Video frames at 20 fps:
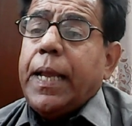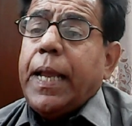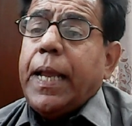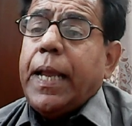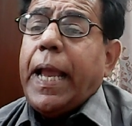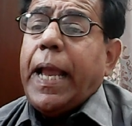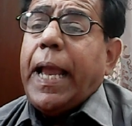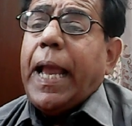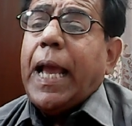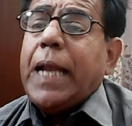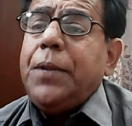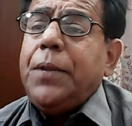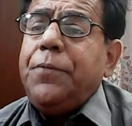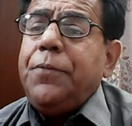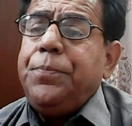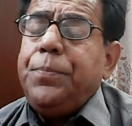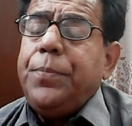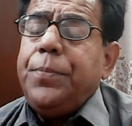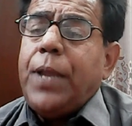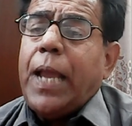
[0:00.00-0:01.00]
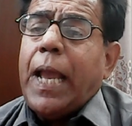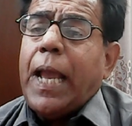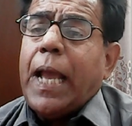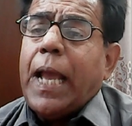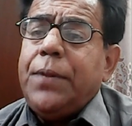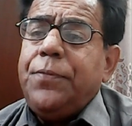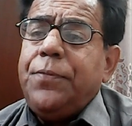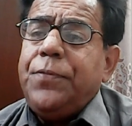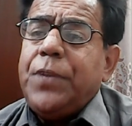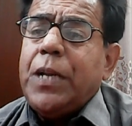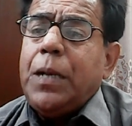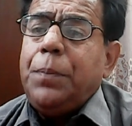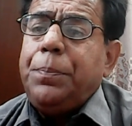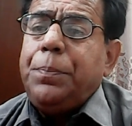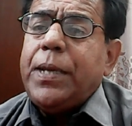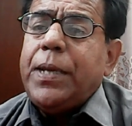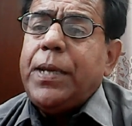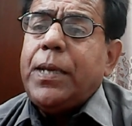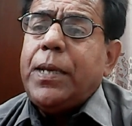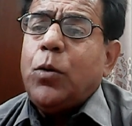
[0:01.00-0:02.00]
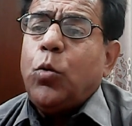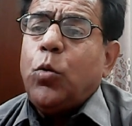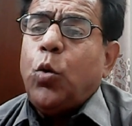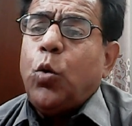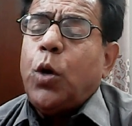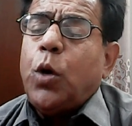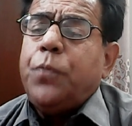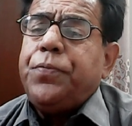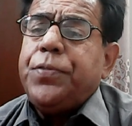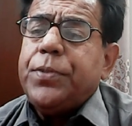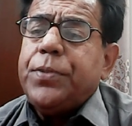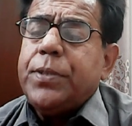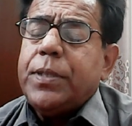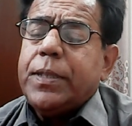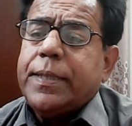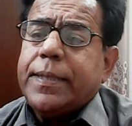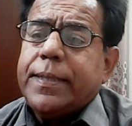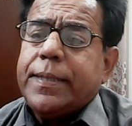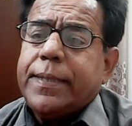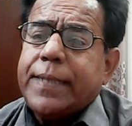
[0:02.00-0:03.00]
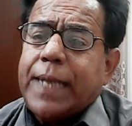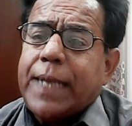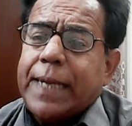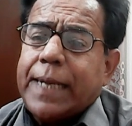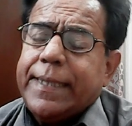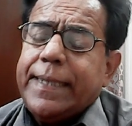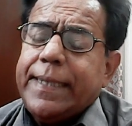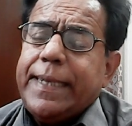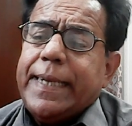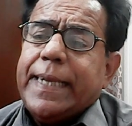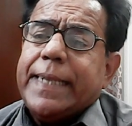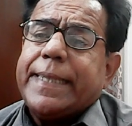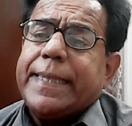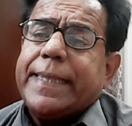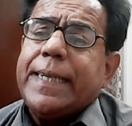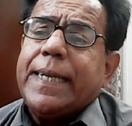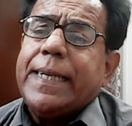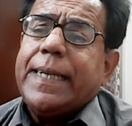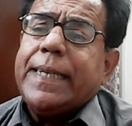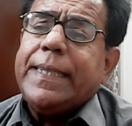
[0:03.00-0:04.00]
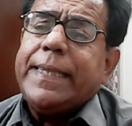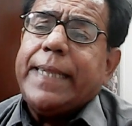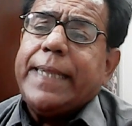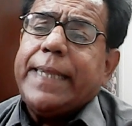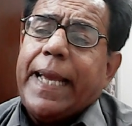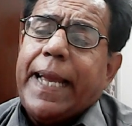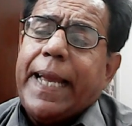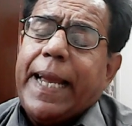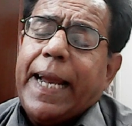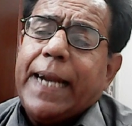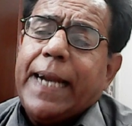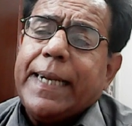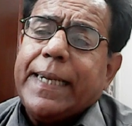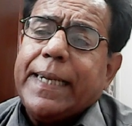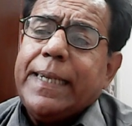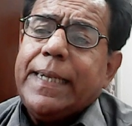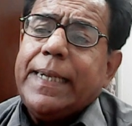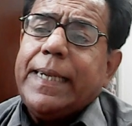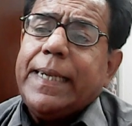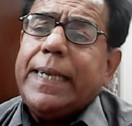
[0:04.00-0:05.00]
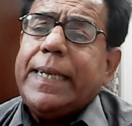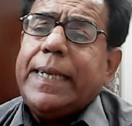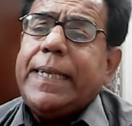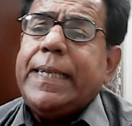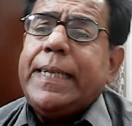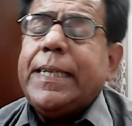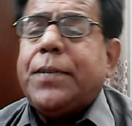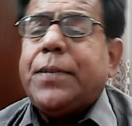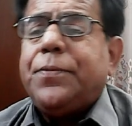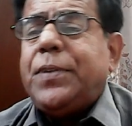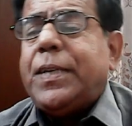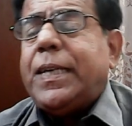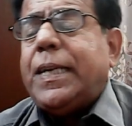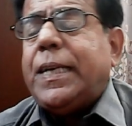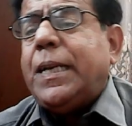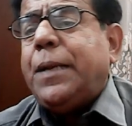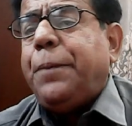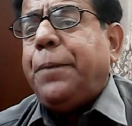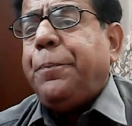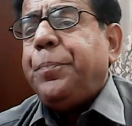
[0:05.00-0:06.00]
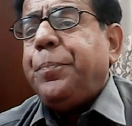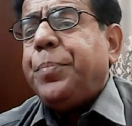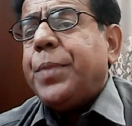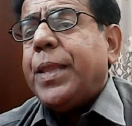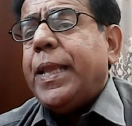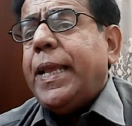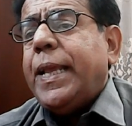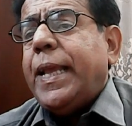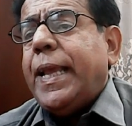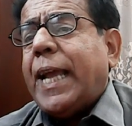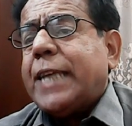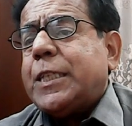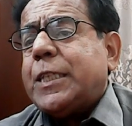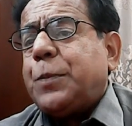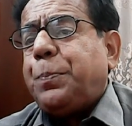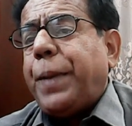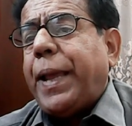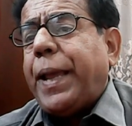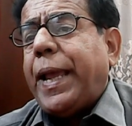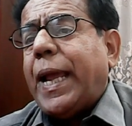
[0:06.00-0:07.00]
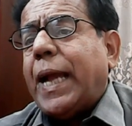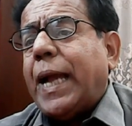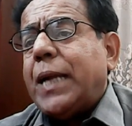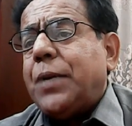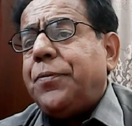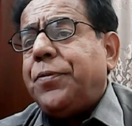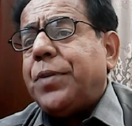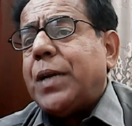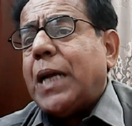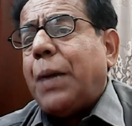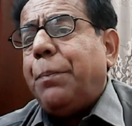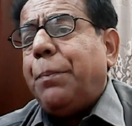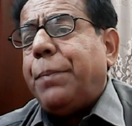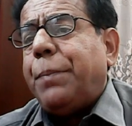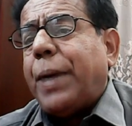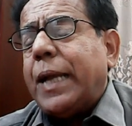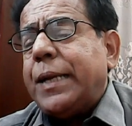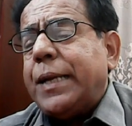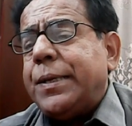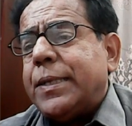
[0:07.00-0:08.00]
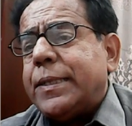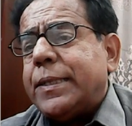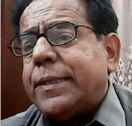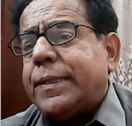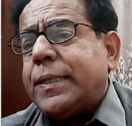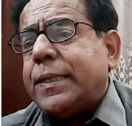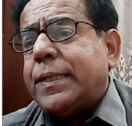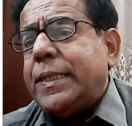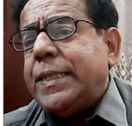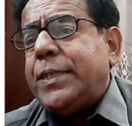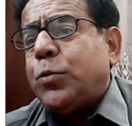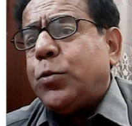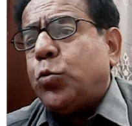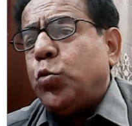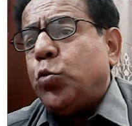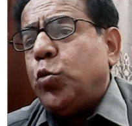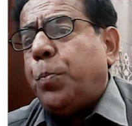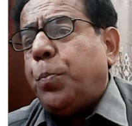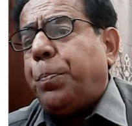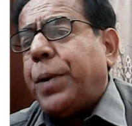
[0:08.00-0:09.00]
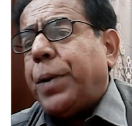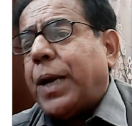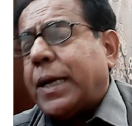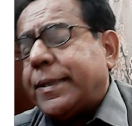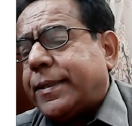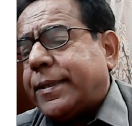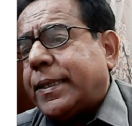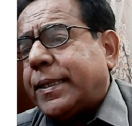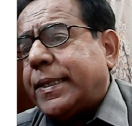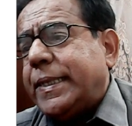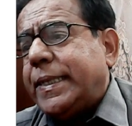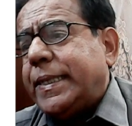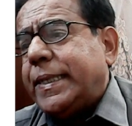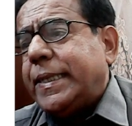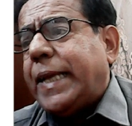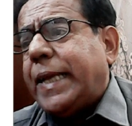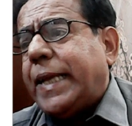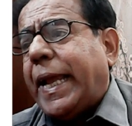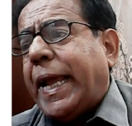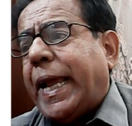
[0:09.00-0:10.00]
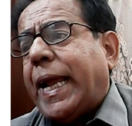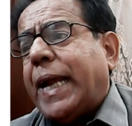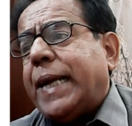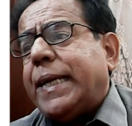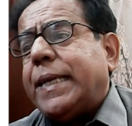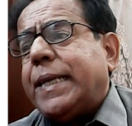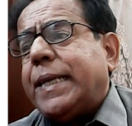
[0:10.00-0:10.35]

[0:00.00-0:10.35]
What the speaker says: n will be of such nature that it will expand from minus 3 to plus 3, and